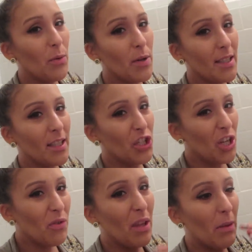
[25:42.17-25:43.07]
it wasn't, she
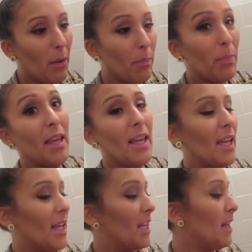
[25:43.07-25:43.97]
didn't really like
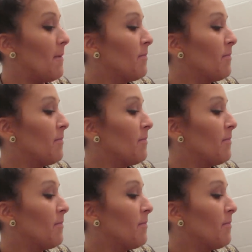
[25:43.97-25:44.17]
pee in it.